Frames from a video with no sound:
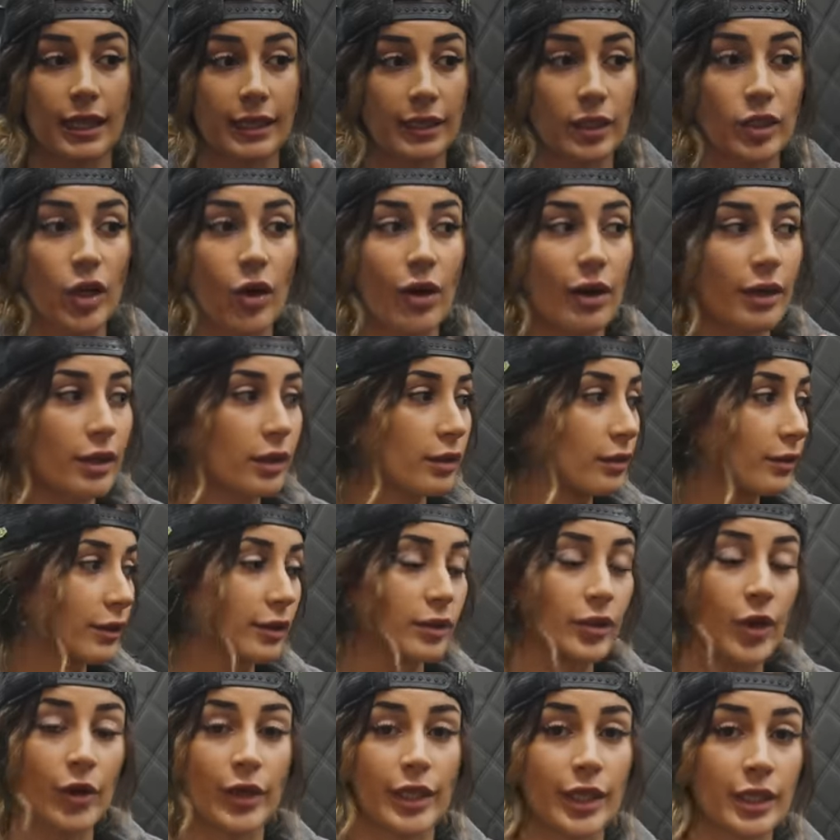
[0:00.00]
like dark.
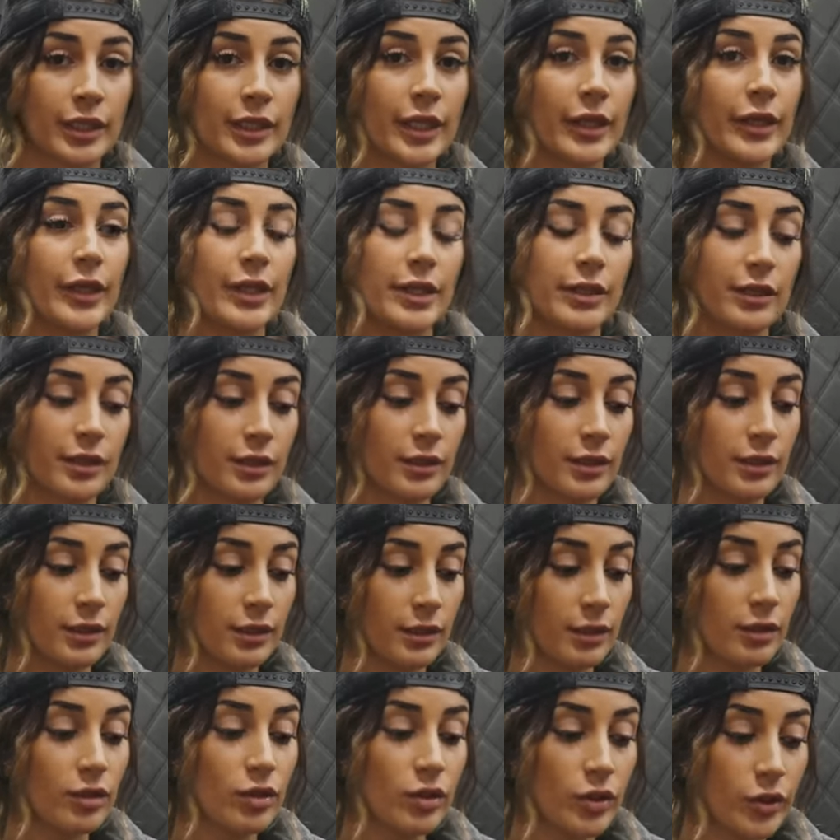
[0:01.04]
The dark interior
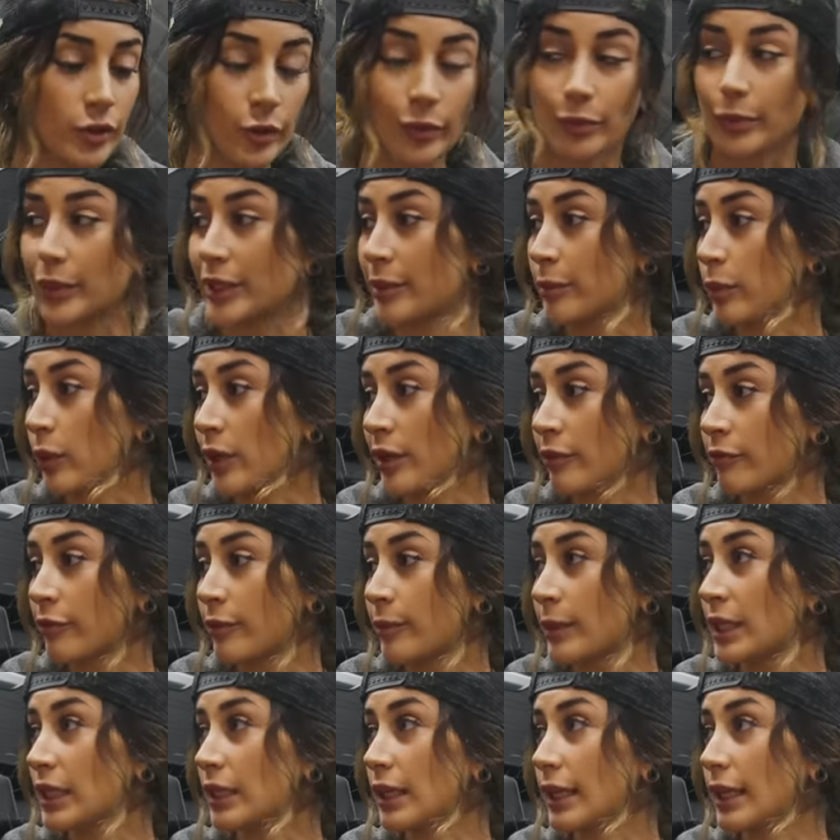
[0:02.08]
is super important for me.